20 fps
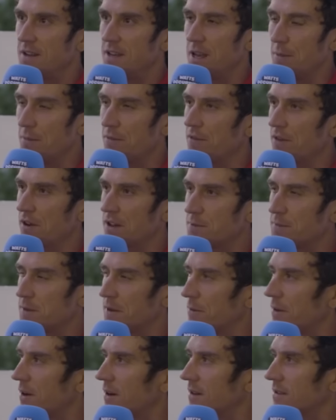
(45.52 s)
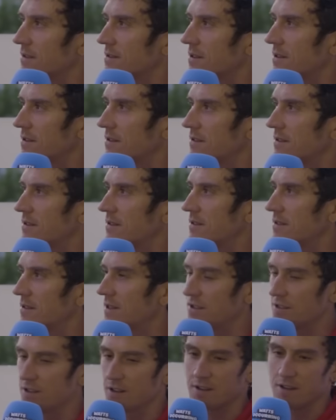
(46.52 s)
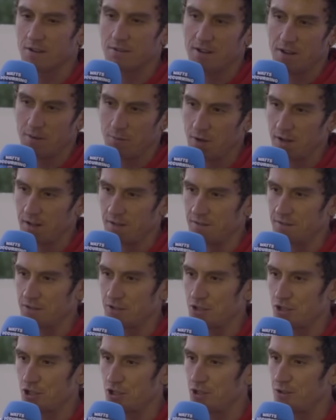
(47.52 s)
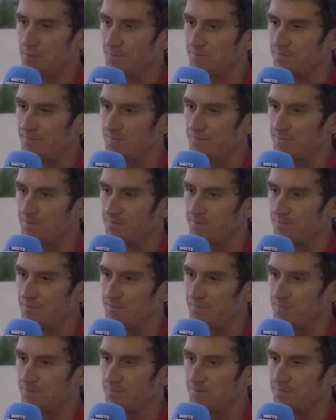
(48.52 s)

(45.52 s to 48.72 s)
before that, it's been a while. So yeah, it's going to go down well, for sure.